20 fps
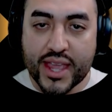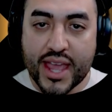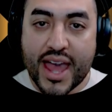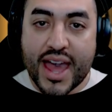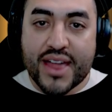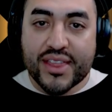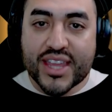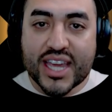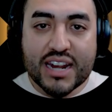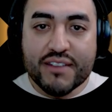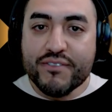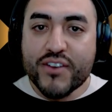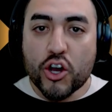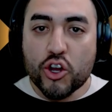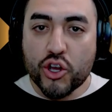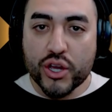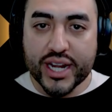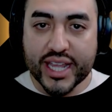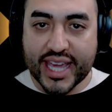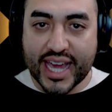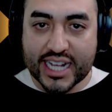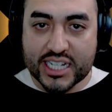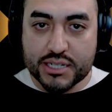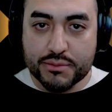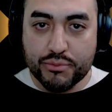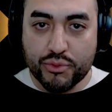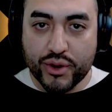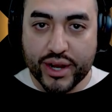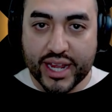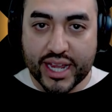The NFL couldn't catch a
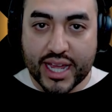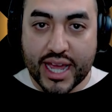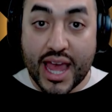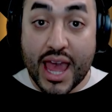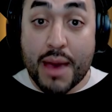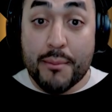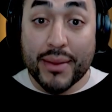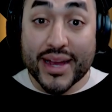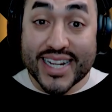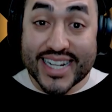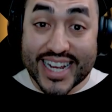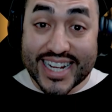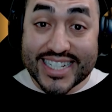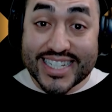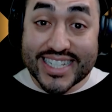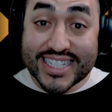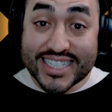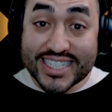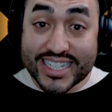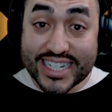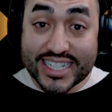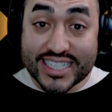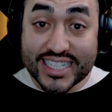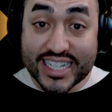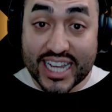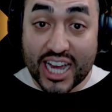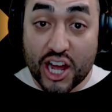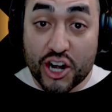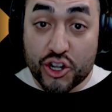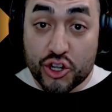break. By 1960,
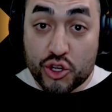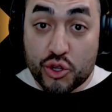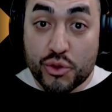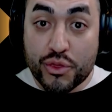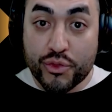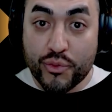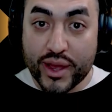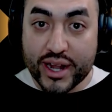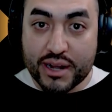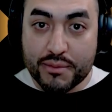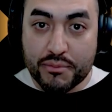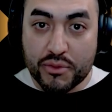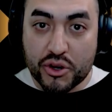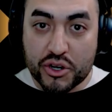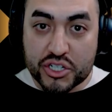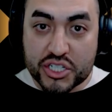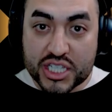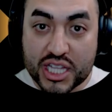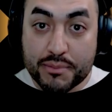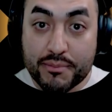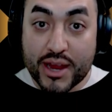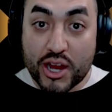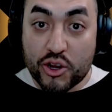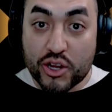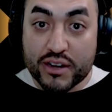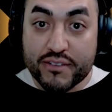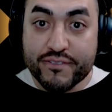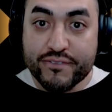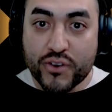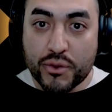a new threat emerged, the American
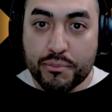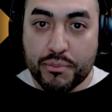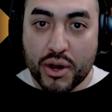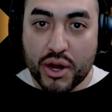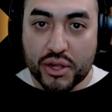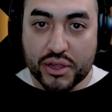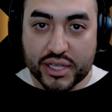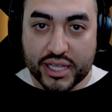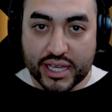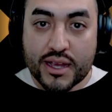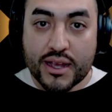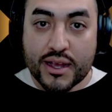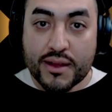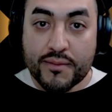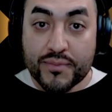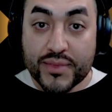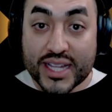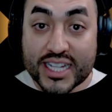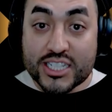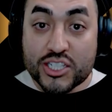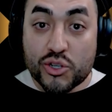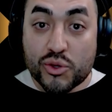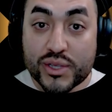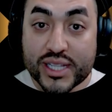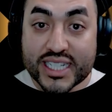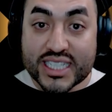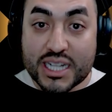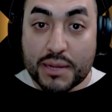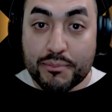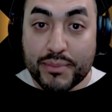Football League. These 2
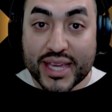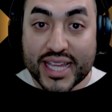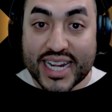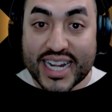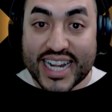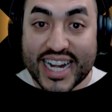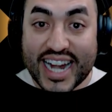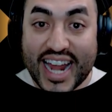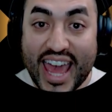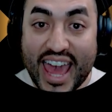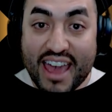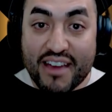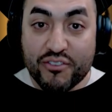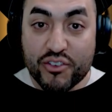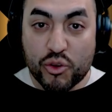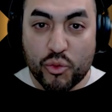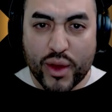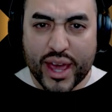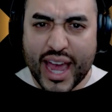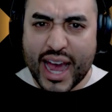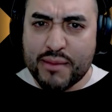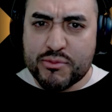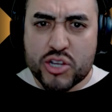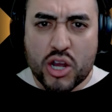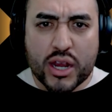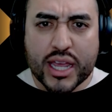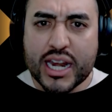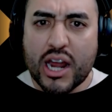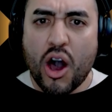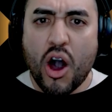leagues competed in every way. I'm
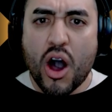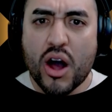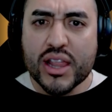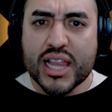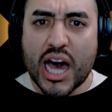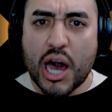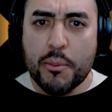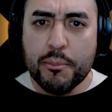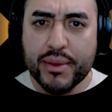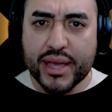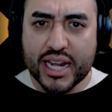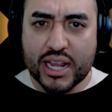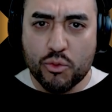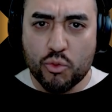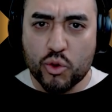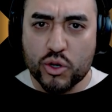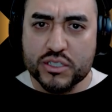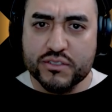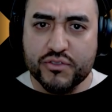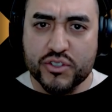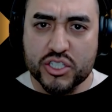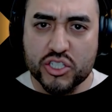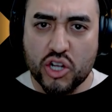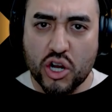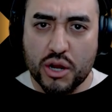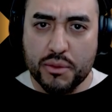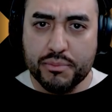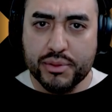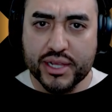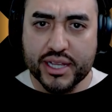talking all-out bidding wars for star
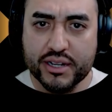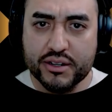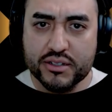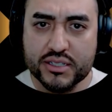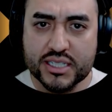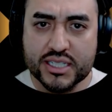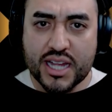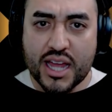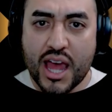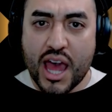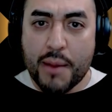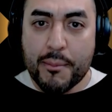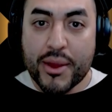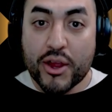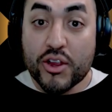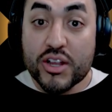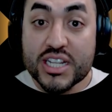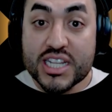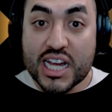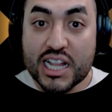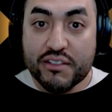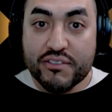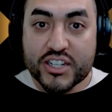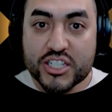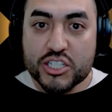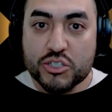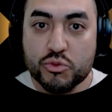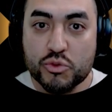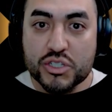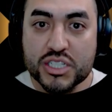players. American
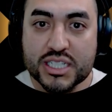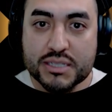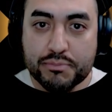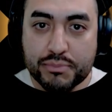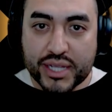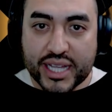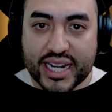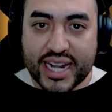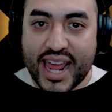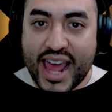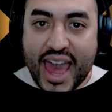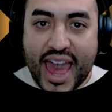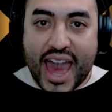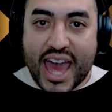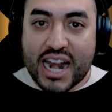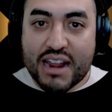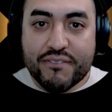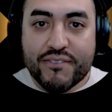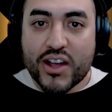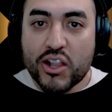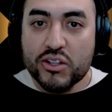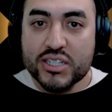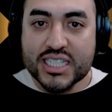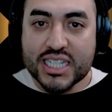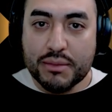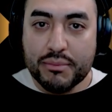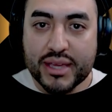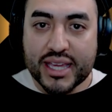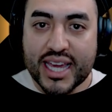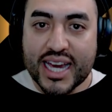televisions were split, NFL on
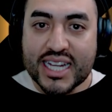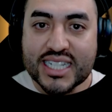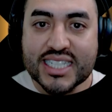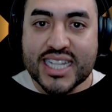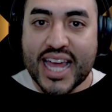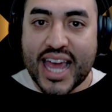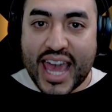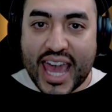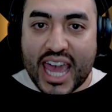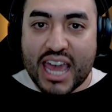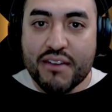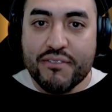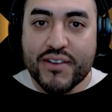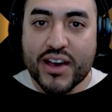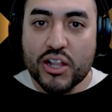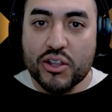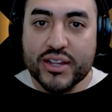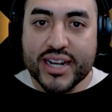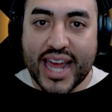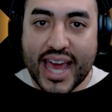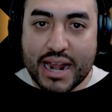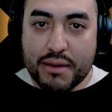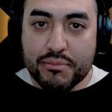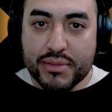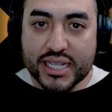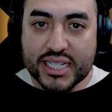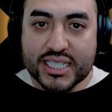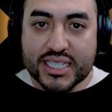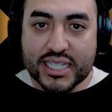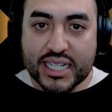CBS, AFL on
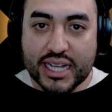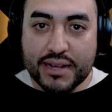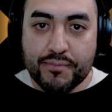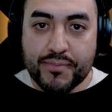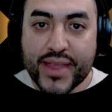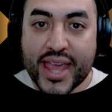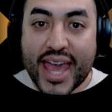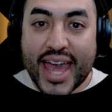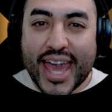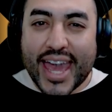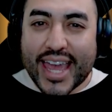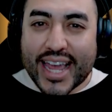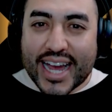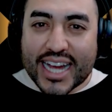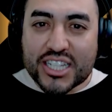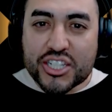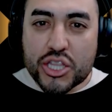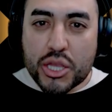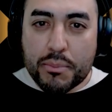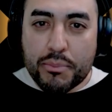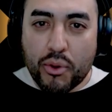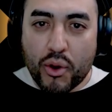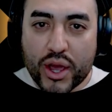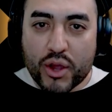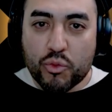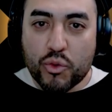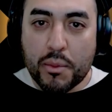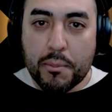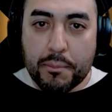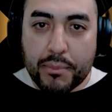NBC. It got to the point
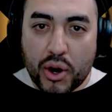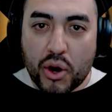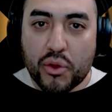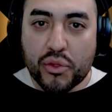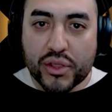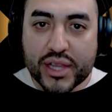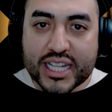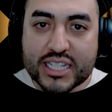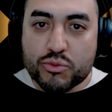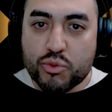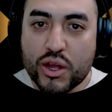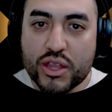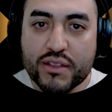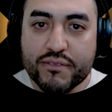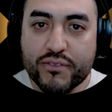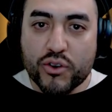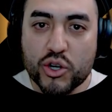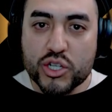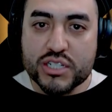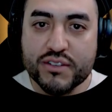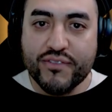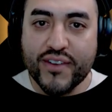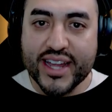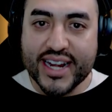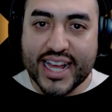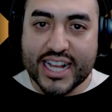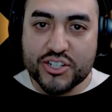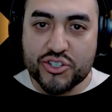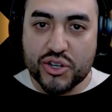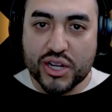where both leagues were on the verge of
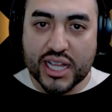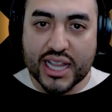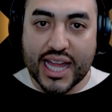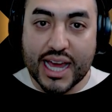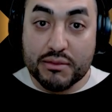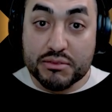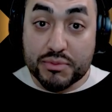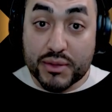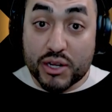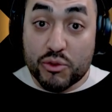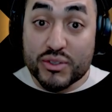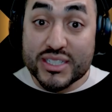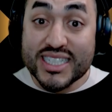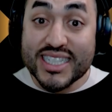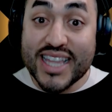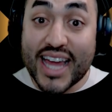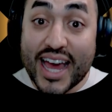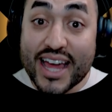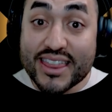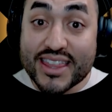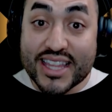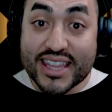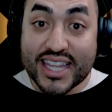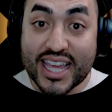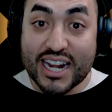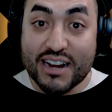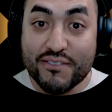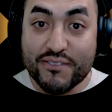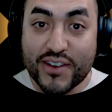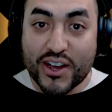financial collapse, but it was then that the
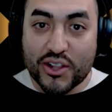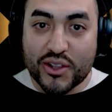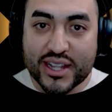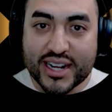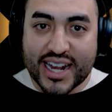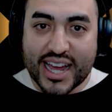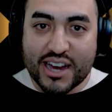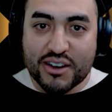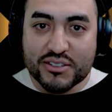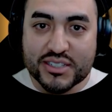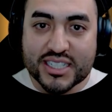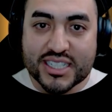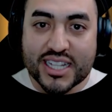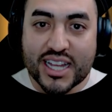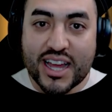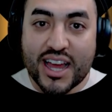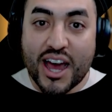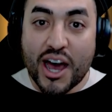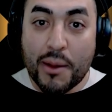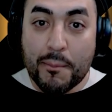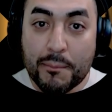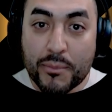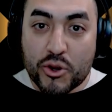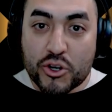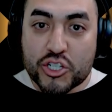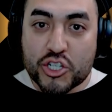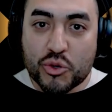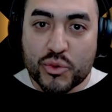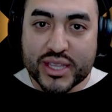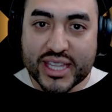NFL announced a
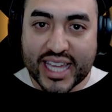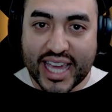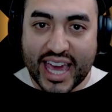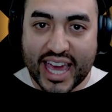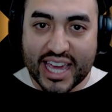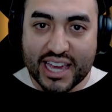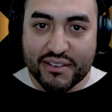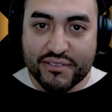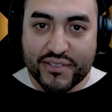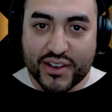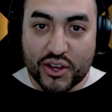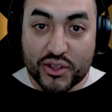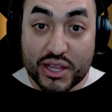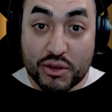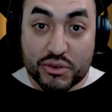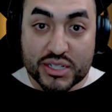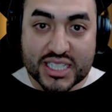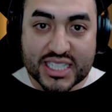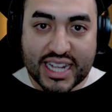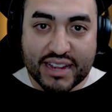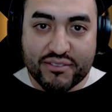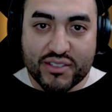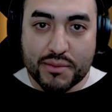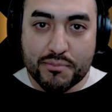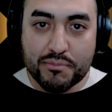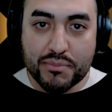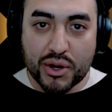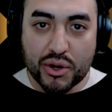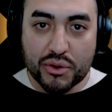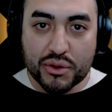merger with the AFL that would save them
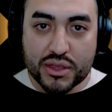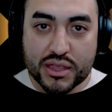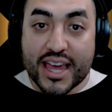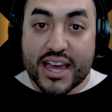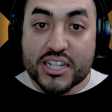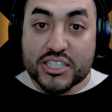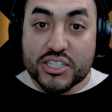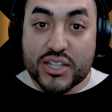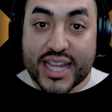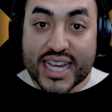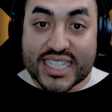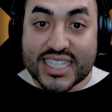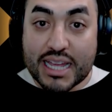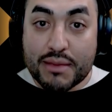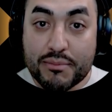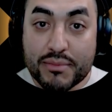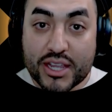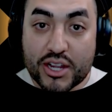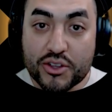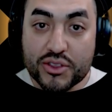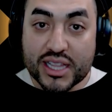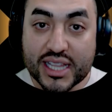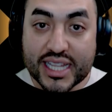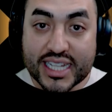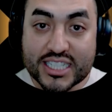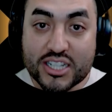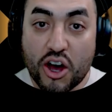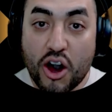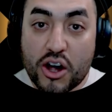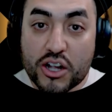both. So that same year, the leagues
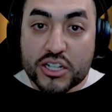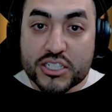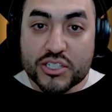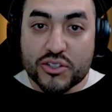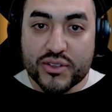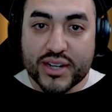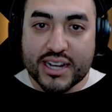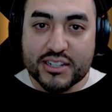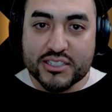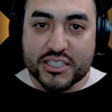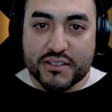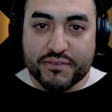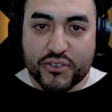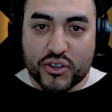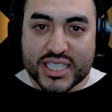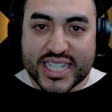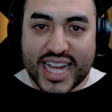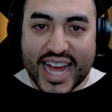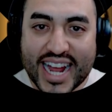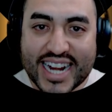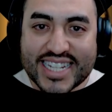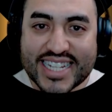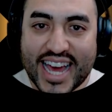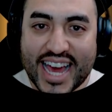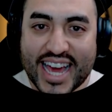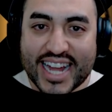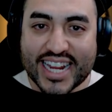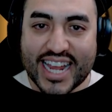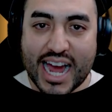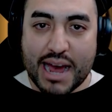also announced the first
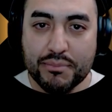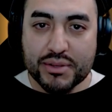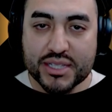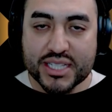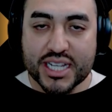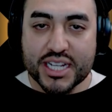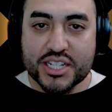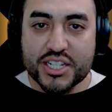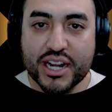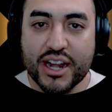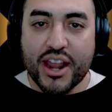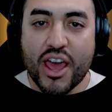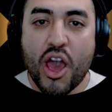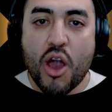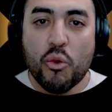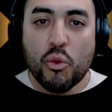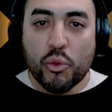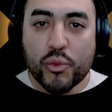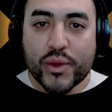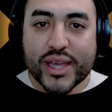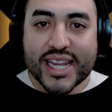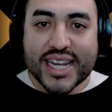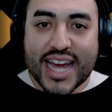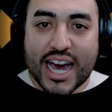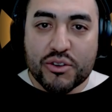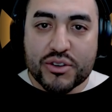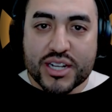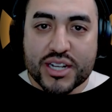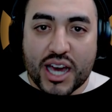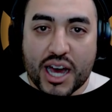head-to-head competition, what we now
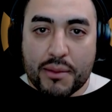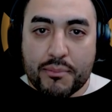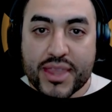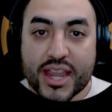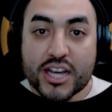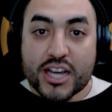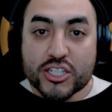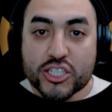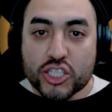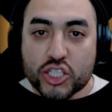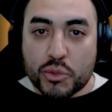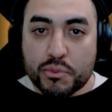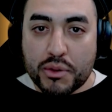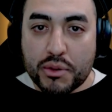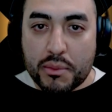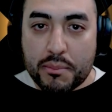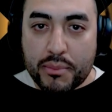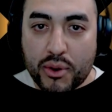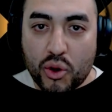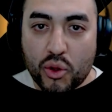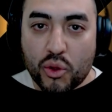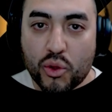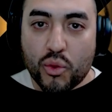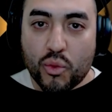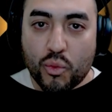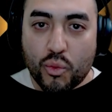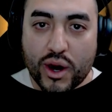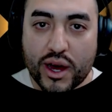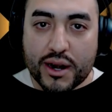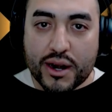dub Super Bowl
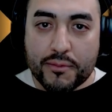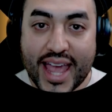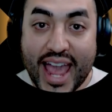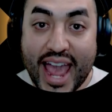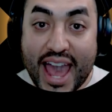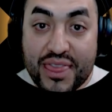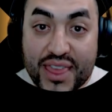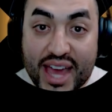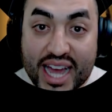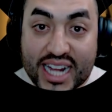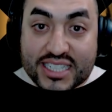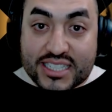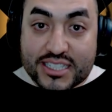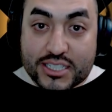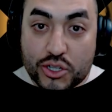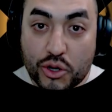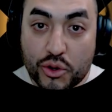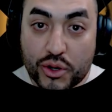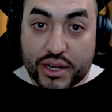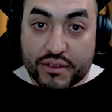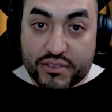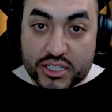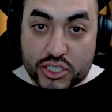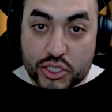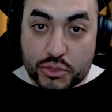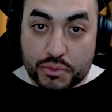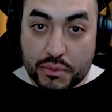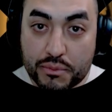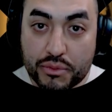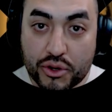I. And that's the story of the
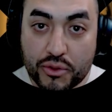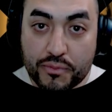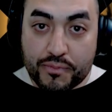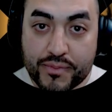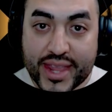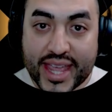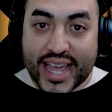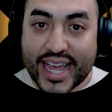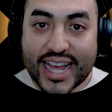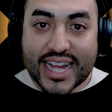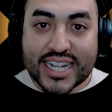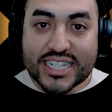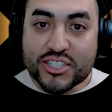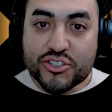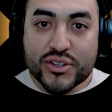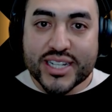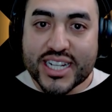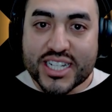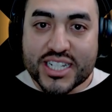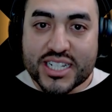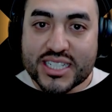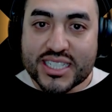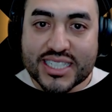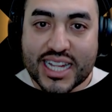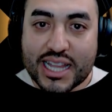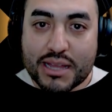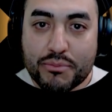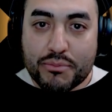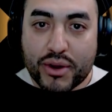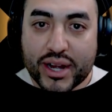Super Bowl. It's tradition
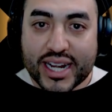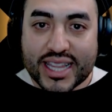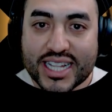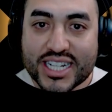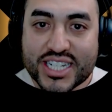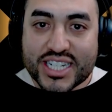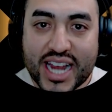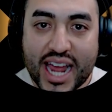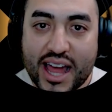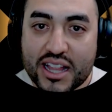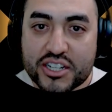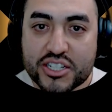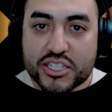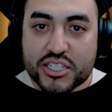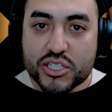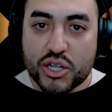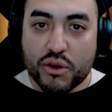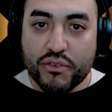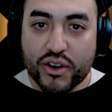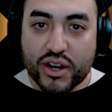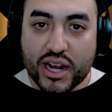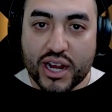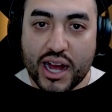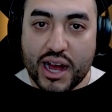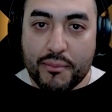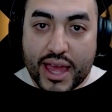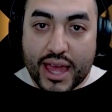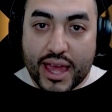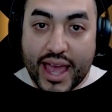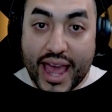celebrating the challenges
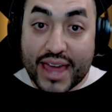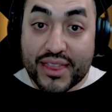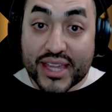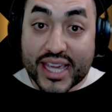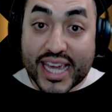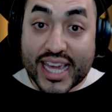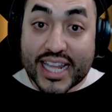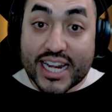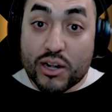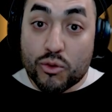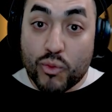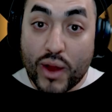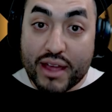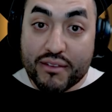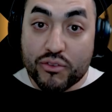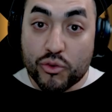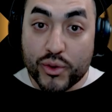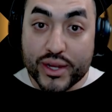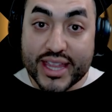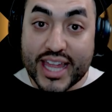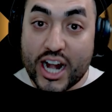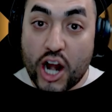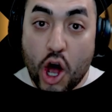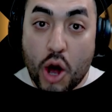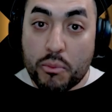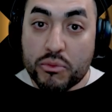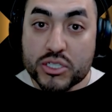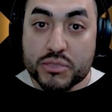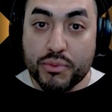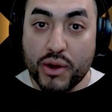overcome and the heated rivalry that
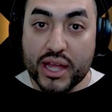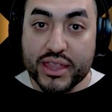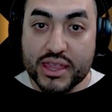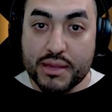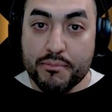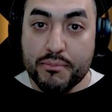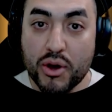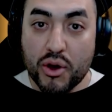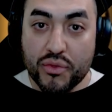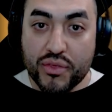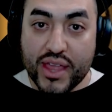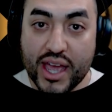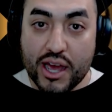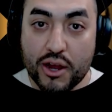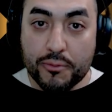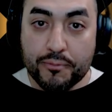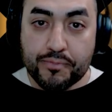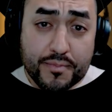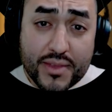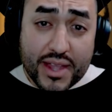almost brought them both down.